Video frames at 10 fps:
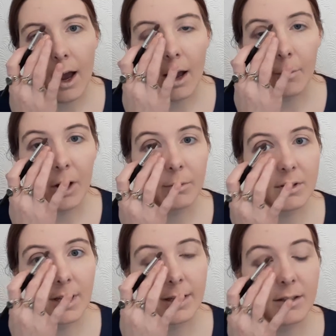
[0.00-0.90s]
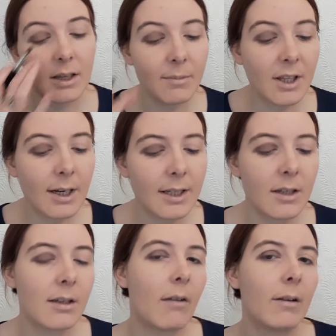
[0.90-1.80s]
I will say that some of the
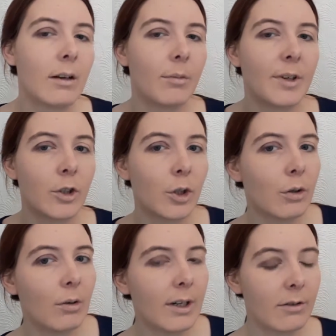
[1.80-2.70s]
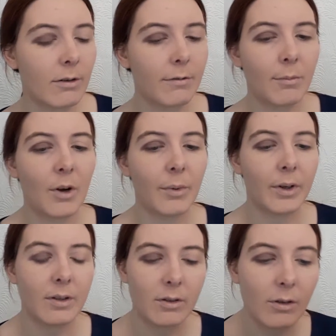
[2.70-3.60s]
glitters are a little bit too glittery for my
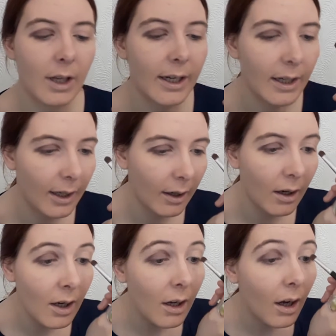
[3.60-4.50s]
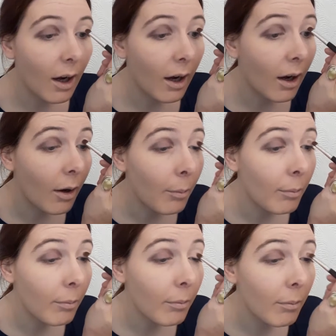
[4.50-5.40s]
personal liking,
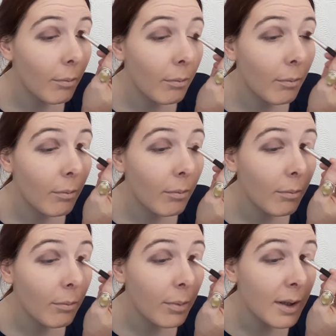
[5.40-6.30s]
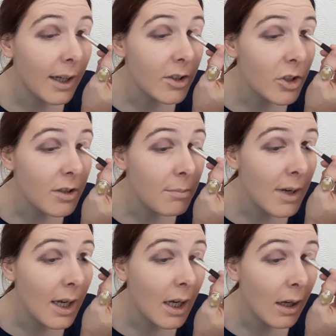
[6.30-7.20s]
but that's just
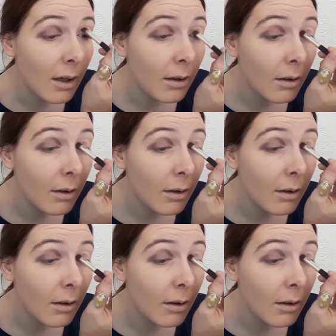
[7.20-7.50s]
me.